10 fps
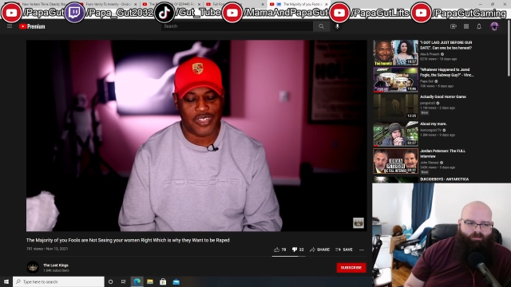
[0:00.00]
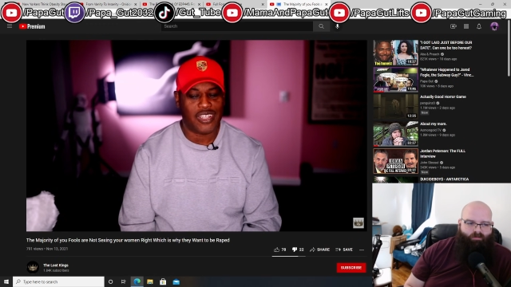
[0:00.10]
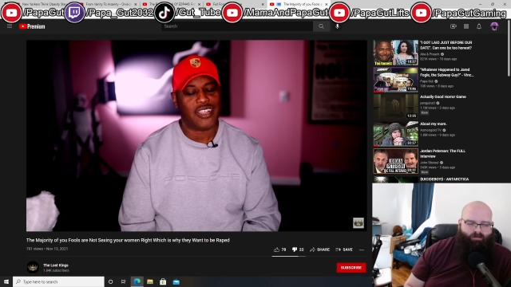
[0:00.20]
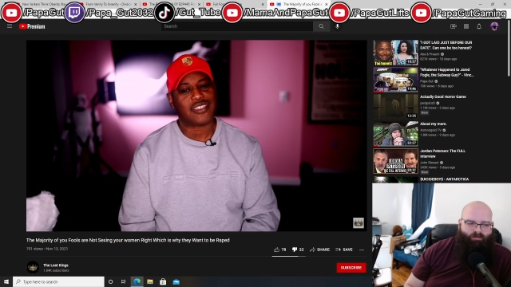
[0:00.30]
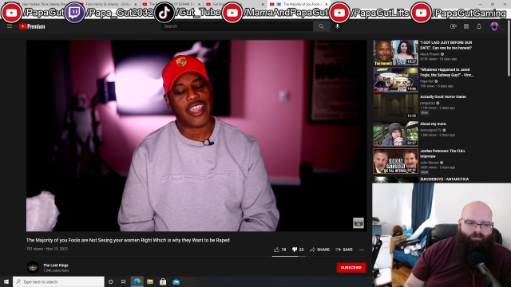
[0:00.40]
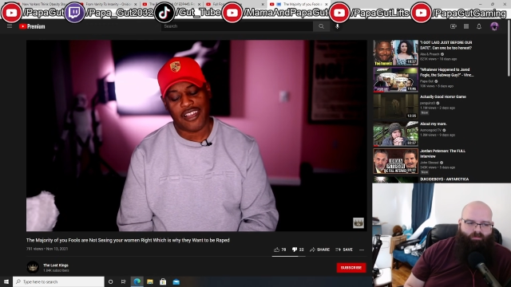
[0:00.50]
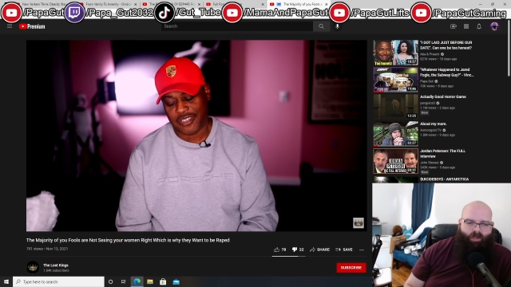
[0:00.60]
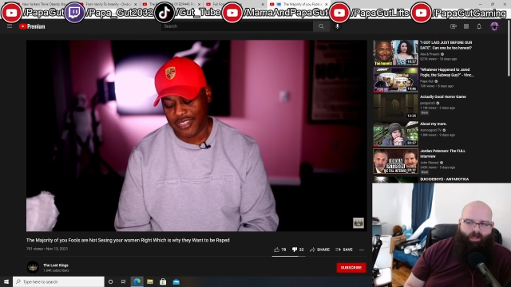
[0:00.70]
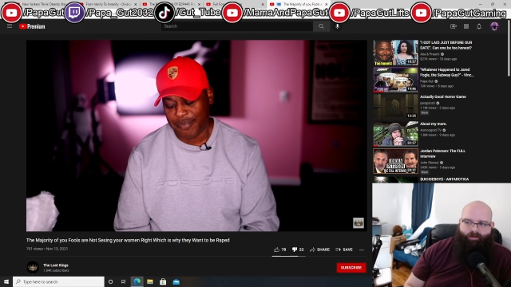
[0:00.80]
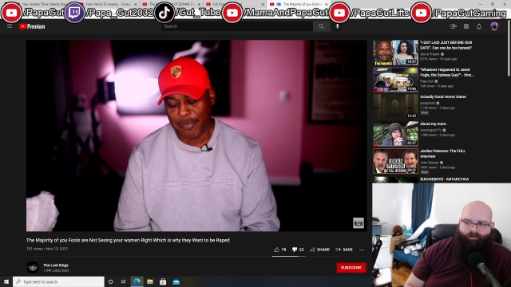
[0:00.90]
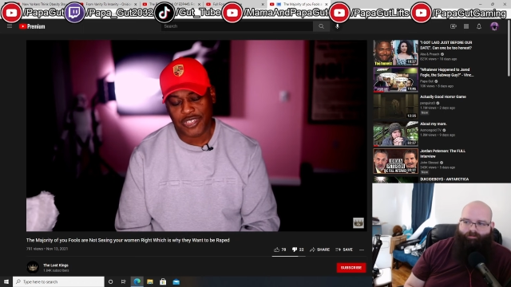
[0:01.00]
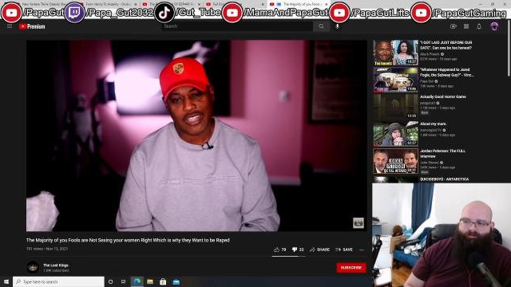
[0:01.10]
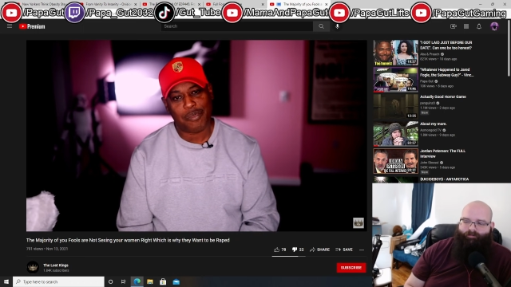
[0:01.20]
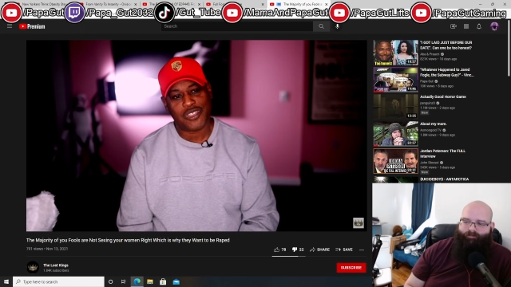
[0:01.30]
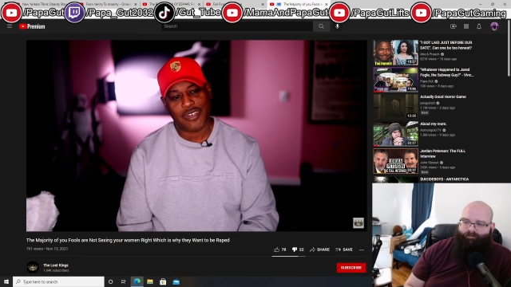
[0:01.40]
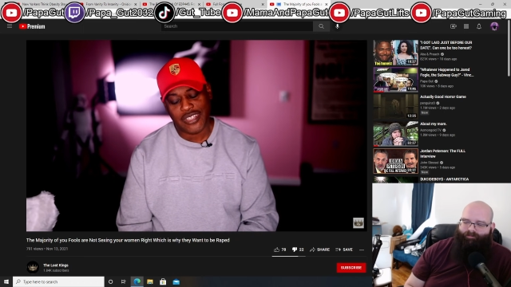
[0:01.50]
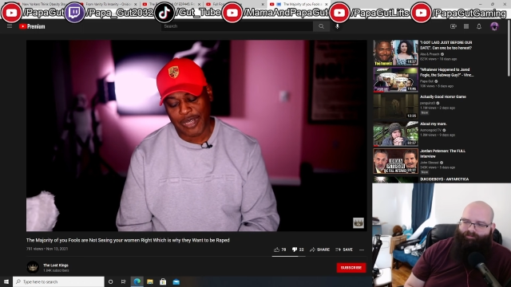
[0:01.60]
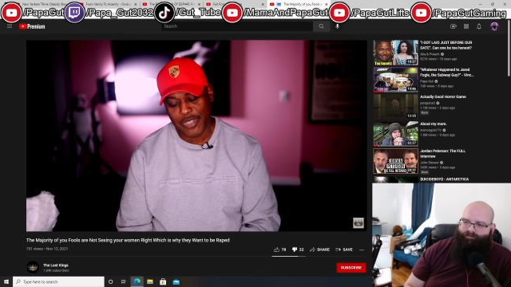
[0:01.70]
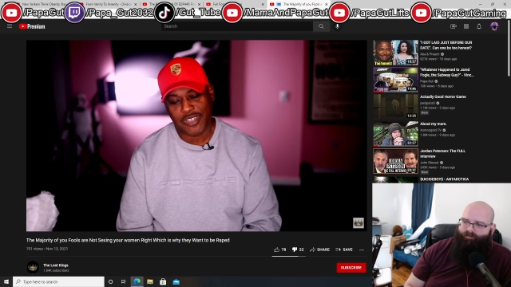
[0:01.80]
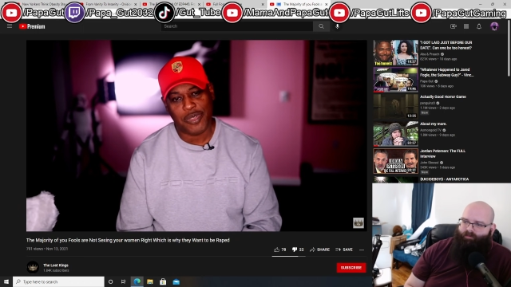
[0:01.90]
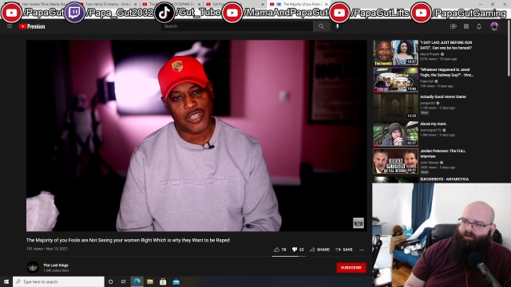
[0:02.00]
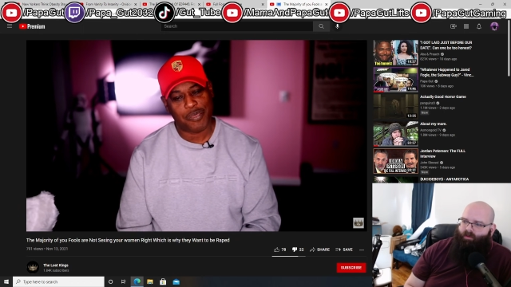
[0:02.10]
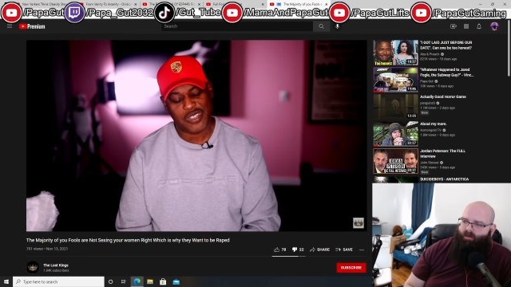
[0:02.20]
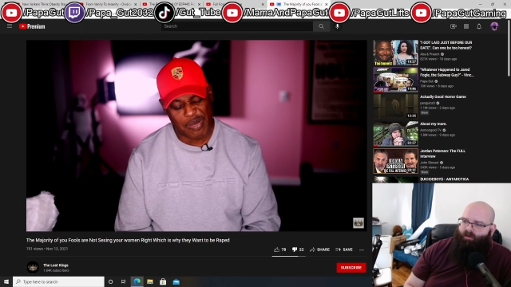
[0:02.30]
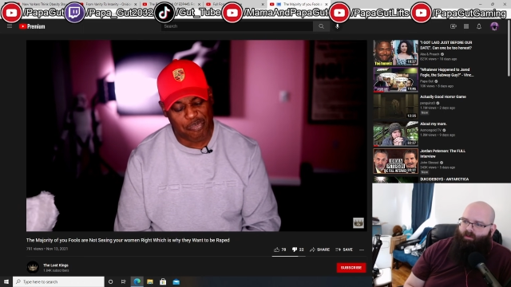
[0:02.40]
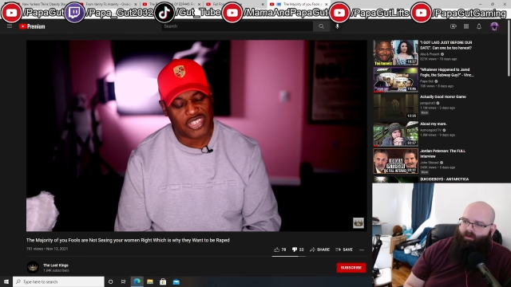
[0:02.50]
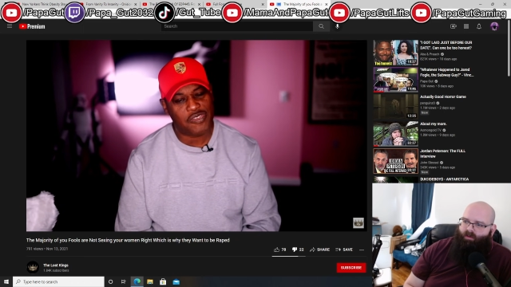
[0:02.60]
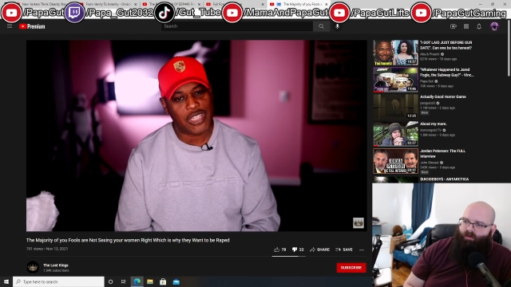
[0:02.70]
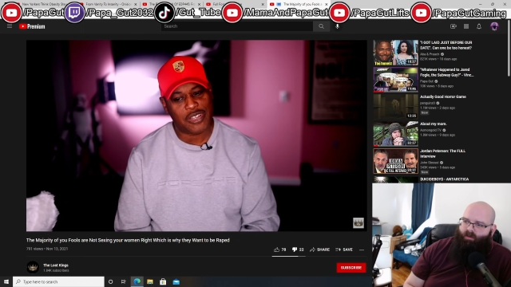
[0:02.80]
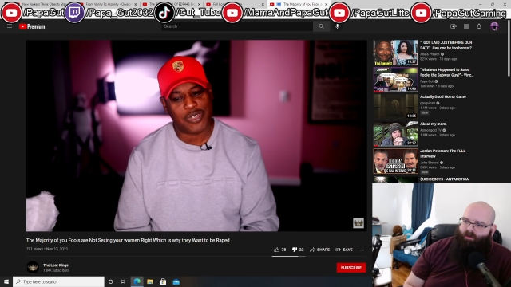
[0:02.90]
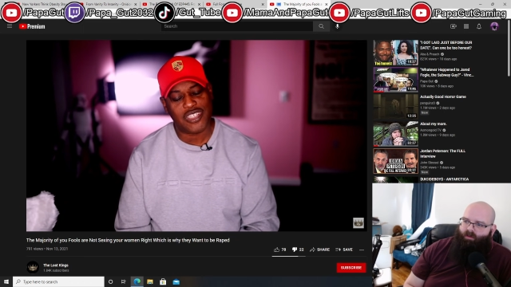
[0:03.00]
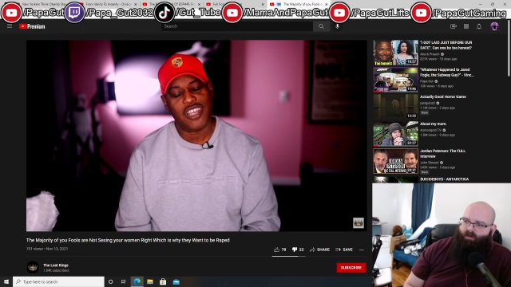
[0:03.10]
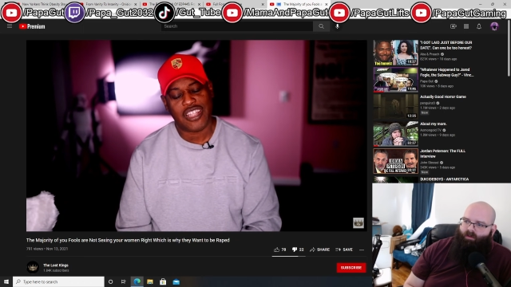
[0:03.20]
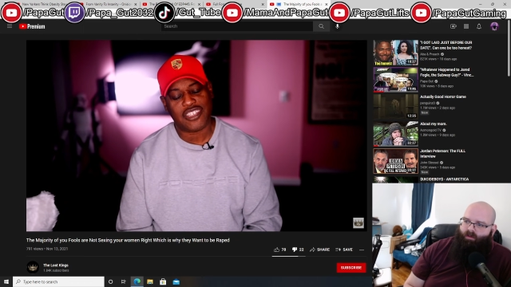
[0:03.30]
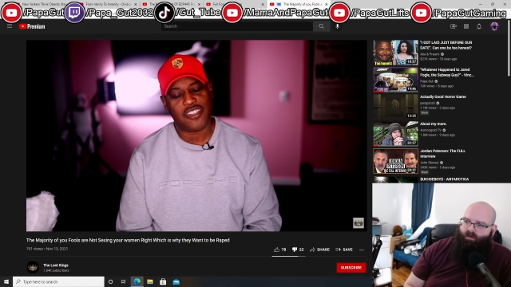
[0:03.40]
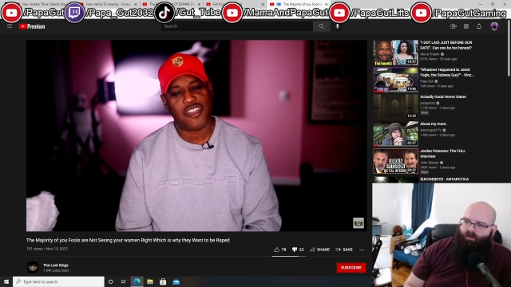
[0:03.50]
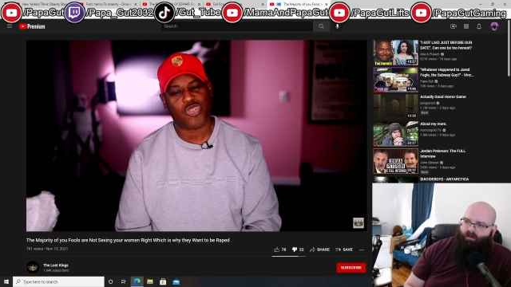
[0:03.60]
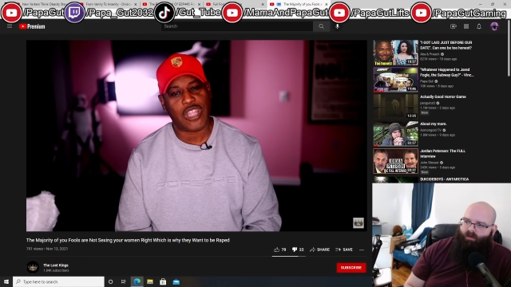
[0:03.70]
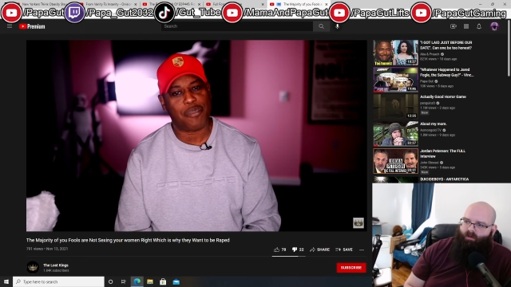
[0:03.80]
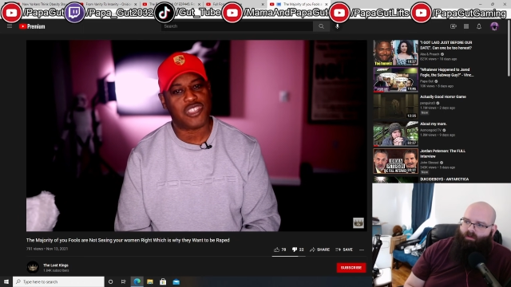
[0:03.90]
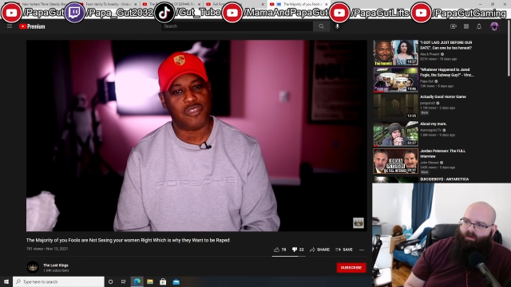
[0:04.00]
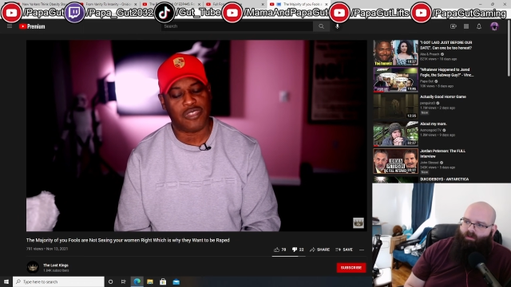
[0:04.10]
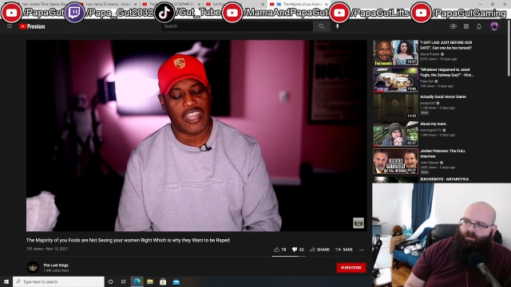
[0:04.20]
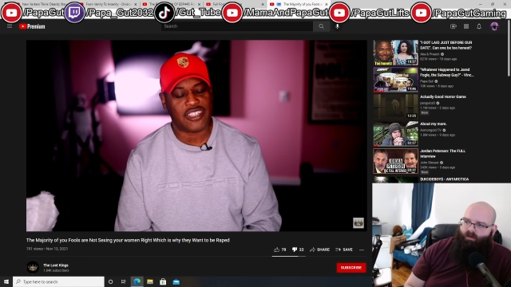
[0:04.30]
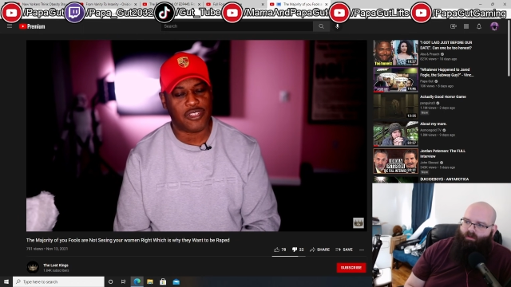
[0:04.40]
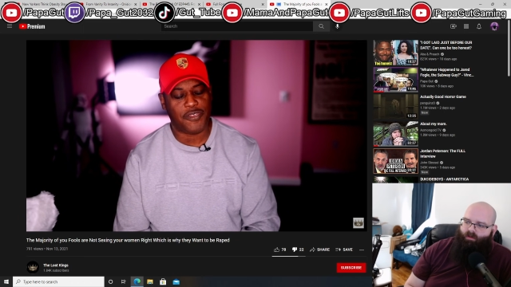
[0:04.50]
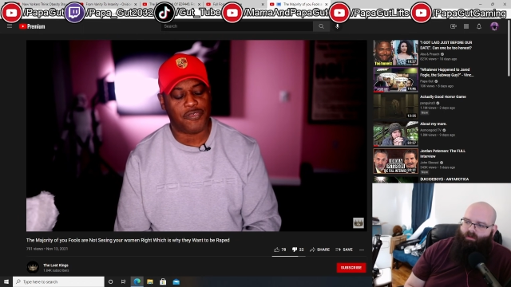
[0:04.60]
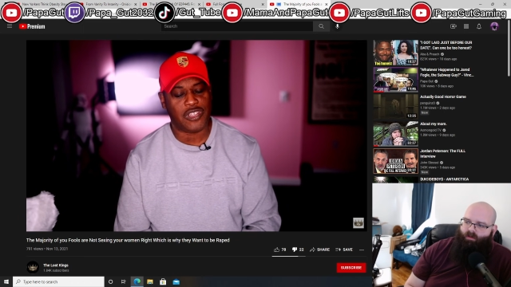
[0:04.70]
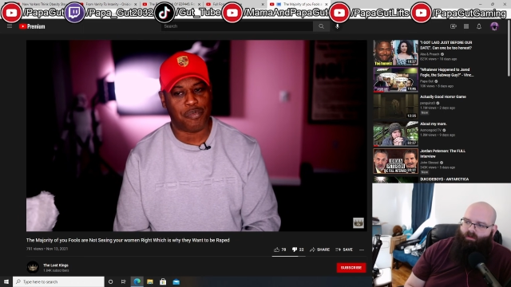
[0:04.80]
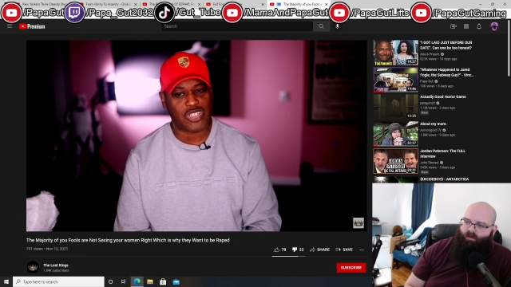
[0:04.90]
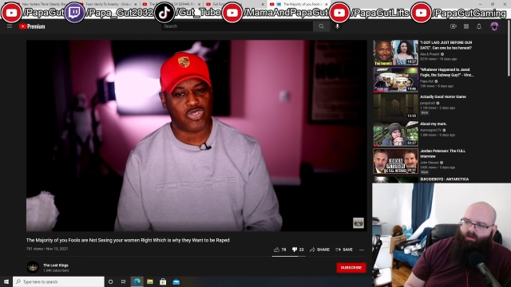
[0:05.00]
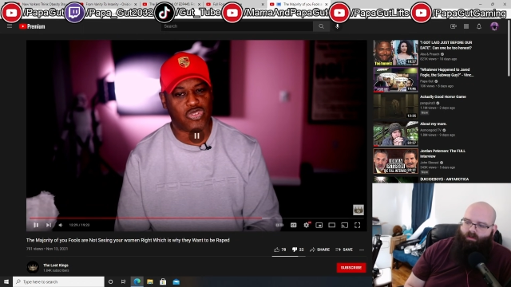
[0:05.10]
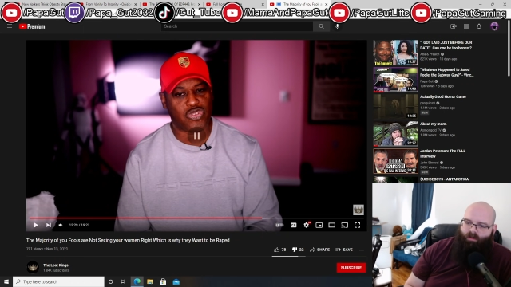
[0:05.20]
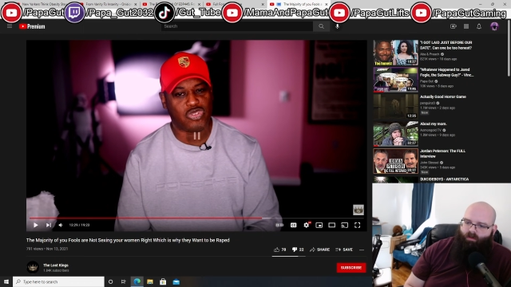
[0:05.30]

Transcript: stuff. It's like, how's my bitch got that pussy ready? My bitch giving me that good pussy. My bitch giving me that good pussy. That's it. Throw that pussy, you nasty little filthy little bitch.